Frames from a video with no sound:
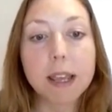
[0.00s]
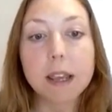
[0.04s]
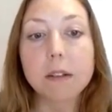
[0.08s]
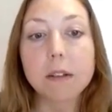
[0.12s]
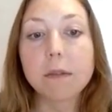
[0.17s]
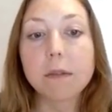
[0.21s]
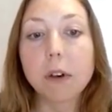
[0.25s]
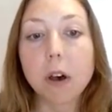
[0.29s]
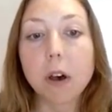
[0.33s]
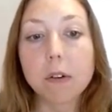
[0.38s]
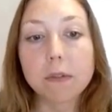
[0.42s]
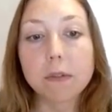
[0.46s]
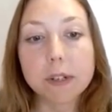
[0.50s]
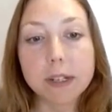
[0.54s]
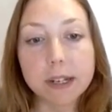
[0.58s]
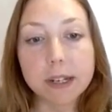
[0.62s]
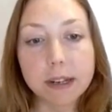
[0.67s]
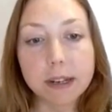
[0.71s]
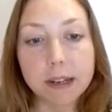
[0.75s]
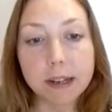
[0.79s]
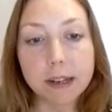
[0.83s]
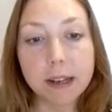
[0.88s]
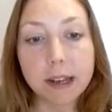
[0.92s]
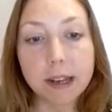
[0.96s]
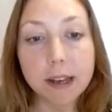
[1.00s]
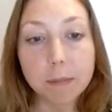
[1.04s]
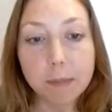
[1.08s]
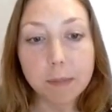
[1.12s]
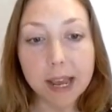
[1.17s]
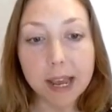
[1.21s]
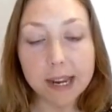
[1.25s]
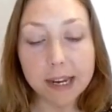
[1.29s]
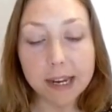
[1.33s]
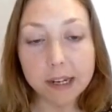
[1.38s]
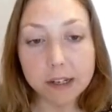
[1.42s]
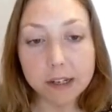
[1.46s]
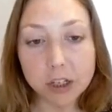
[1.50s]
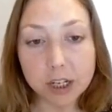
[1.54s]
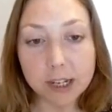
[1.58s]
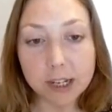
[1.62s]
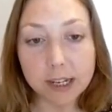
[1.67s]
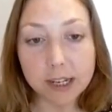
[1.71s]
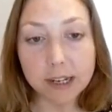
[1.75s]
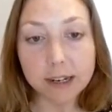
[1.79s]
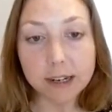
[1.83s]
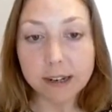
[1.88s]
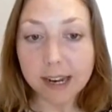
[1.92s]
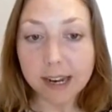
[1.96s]
being involved in a
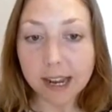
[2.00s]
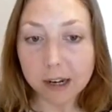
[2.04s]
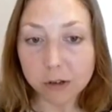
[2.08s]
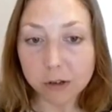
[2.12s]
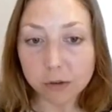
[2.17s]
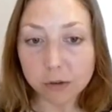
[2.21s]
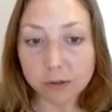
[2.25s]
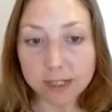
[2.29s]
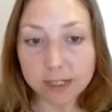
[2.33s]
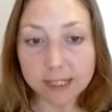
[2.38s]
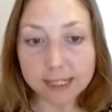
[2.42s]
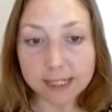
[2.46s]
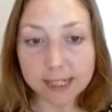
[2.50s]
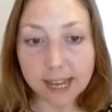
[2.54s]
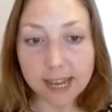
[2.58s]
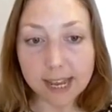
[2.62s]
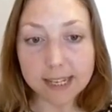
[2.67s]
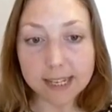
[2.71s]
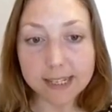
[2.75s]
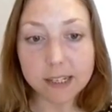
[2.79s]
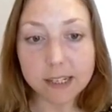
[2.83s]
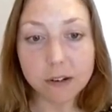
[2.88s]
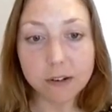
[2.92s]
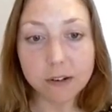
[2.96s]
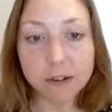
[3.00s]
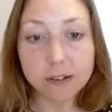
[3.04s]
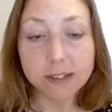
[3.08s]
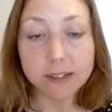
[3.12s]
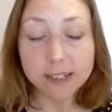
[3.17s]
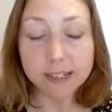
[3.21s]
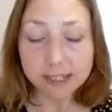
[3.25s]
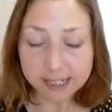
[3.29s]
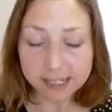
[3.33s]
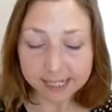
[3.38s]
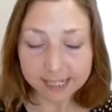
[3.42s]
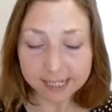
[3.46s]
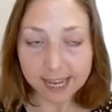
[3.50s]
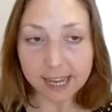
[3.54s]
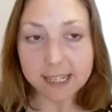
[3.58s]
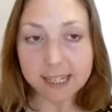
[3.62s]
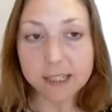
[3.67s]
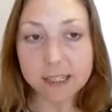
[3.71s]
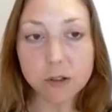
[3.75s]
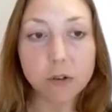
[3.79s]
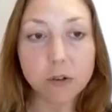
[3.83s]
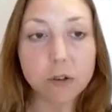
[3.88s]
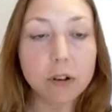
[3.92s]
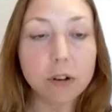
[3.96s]
major natural disaster
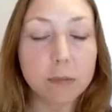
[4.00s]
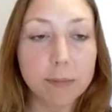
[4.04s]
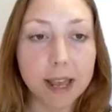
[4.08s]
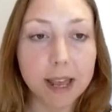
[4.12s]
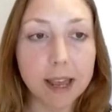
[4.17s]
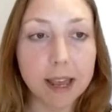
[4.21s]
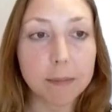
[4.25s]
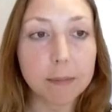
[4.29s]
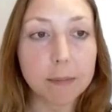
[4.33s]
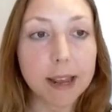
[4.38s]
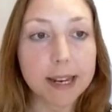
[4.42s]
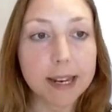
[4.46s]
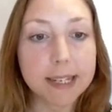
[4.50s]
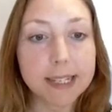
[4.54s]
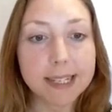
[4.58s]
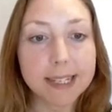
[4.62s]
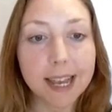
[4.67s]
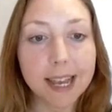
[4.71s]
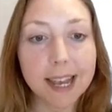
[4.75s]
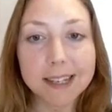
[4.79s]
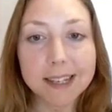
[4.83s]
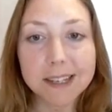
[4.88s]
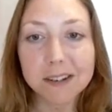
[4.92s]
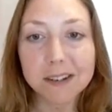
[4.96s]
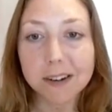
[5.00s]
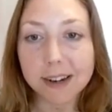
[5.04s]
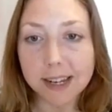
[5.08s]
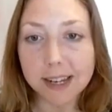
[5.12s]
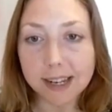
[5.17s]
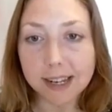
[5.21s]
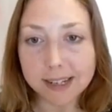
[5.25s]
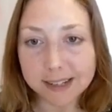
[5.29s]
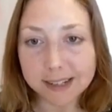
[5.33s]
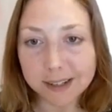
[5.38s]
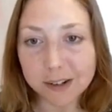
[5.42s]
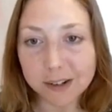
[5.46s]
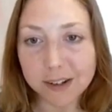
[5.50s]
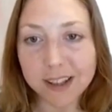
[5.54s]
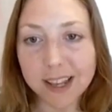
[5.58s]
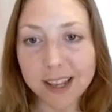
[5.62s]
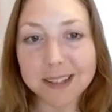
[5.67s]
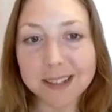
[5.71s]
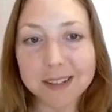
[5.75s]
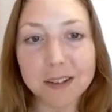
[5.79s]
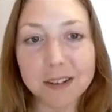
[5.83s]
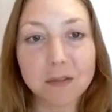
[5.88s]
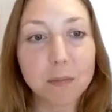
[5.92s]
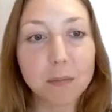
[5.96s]
or a man-made disaster. And I guess,
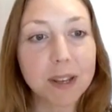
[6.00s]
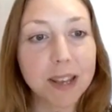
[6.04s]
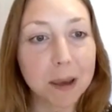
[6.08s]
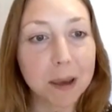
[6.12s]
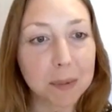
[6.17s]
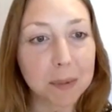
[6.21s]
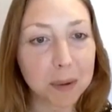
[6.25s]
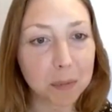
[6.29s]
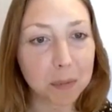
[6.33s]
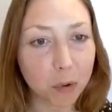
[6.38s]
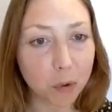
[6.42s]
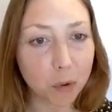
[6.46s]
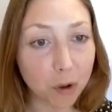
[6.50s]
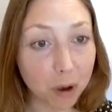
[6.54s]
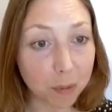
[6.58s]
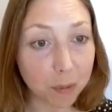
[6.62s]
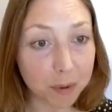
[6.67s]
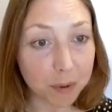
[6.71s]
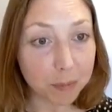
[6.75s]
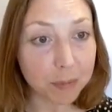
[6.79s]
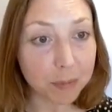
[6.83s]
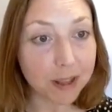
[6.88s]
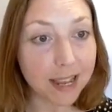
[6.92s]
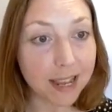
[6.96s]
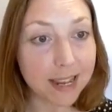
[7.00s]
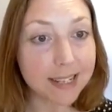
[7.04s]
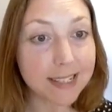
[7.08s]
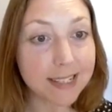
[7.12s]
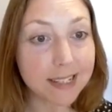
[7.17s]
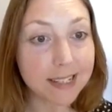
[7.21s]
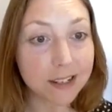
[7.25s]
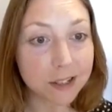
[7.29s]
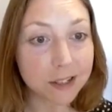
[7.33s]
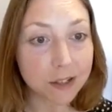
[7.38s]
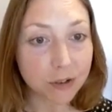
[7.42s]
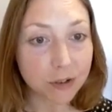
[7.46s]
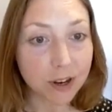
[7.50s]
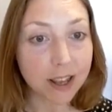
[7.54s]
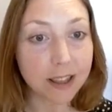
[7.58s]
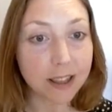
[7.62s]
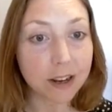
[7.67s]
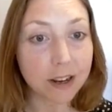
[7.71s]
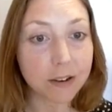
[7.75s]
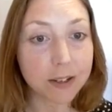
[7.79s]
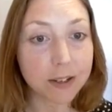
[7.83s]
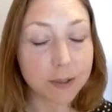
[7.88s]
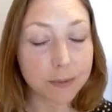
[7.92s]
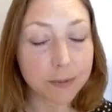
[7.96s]
that's sort of becoming more commonplace in
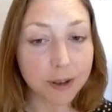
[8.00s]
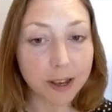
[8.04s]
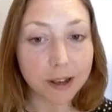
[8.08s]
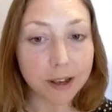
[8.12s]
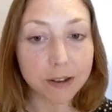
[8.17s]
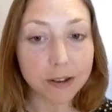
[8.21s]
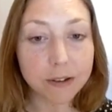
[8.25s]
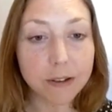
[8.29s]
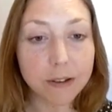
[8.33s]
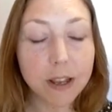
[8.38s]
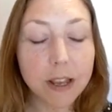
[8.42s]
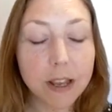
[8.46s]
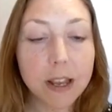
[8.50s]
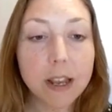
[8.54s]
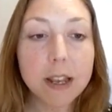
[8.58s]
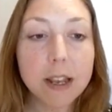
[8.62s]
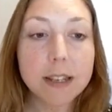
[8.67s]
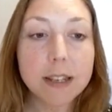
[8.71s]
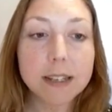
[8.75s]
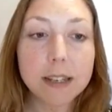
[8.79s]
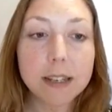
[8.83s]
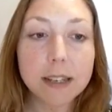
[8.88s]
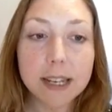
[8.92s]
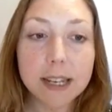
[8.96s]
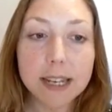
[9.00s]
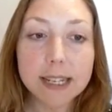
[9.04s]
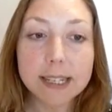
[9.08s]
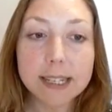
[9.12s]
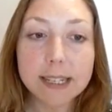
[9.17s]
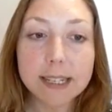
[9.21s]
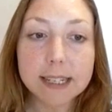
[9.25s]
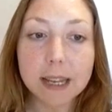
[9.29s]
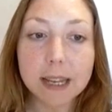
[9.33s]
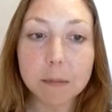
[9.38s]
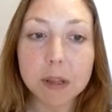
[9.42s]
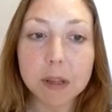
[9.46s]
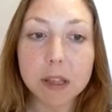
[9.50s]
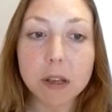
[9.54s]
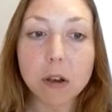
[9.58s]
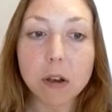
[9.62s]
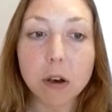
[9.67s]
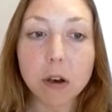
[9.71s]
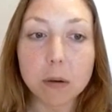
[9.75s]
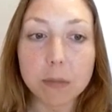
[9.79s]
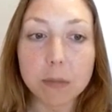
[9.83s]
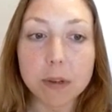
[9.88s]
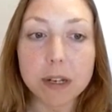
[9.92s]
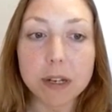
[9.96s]
Australia as well. So these are some of the
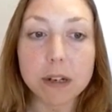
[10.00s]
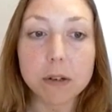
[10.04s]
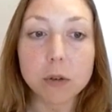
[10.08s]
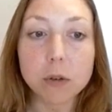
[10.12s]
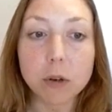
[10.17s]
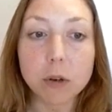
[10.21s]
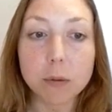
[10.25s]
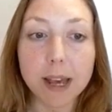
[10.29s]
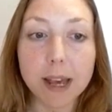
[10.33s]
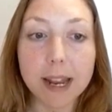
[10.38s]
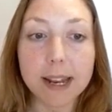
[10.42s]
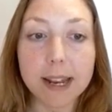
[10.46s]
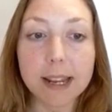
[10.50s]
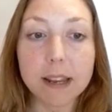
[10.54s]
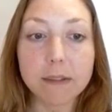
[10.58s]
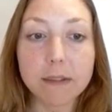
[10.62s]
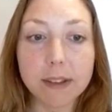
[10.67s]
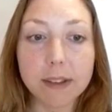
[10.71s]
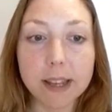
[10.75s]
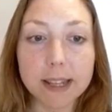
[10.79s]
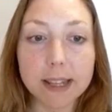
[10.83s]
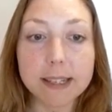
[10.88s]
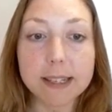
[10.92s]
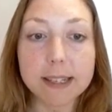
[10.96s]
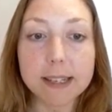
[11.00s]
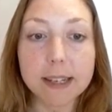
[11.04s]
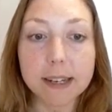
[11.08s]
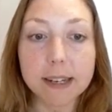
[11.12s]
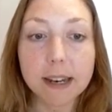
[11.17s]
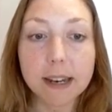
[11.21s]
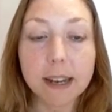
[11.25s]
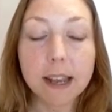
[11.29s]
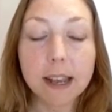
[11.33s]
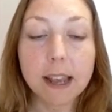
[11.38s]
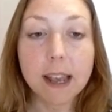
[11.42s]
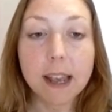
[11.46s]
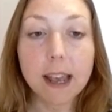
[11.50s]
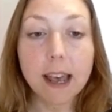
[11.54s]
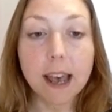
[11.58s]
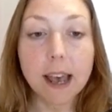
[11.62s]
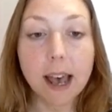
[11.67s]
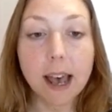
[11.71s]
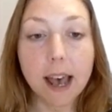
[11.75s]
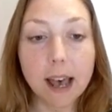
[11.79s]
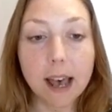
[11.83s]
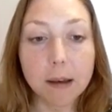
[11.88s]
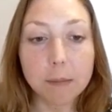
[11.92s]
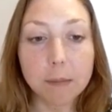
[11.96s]
common traumatic events that
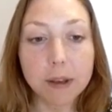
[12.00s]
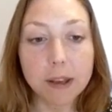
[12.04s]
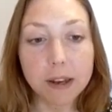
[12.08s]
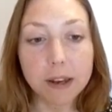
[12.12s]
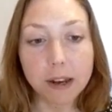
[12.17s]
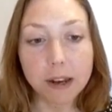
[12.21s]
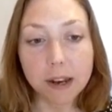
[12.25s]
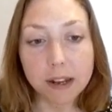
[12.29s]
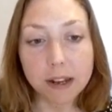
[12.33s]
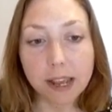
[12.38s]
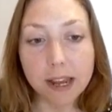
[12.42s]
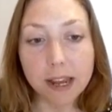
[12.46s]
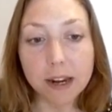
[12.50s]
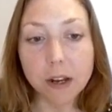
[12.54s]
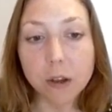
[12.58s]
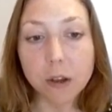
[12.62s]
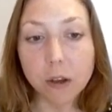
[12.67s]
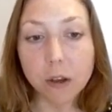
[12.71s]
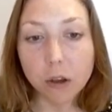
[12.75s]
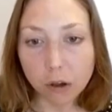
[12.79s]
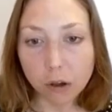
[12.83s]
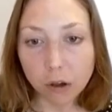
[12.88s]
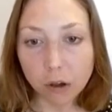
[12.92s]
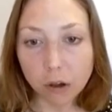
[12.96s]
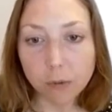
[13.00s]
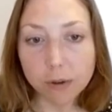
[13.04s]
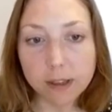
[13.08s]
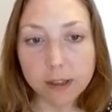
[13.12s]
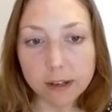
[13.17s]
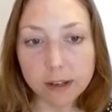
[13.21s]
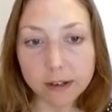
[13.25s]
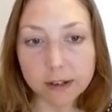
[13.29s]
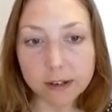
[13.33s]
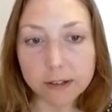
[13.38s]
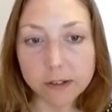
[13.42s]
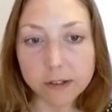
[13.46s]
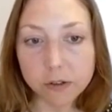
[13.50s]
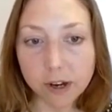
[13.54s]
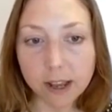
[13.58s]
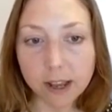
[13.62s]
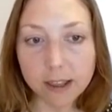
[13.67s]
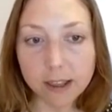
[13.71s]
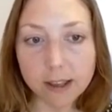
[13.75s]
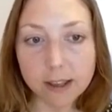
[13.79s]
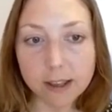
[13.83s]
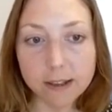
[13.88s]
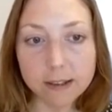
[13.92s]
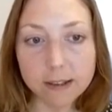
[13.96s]
can occur within
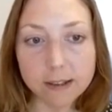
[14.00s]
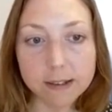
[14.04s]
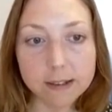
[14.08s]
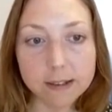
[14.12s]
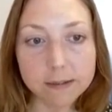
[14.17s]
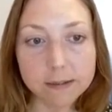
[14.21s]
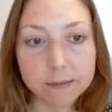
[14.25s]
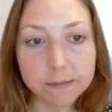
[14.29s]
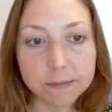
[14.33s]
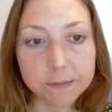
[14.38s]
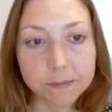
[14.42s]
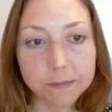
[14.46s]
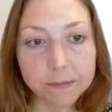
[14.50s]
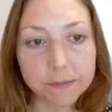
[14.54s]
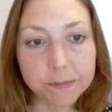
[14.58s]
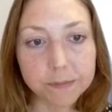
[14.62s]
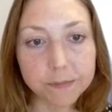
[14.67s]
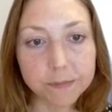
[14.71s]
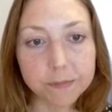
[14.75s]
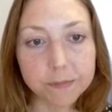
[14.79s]
Australians.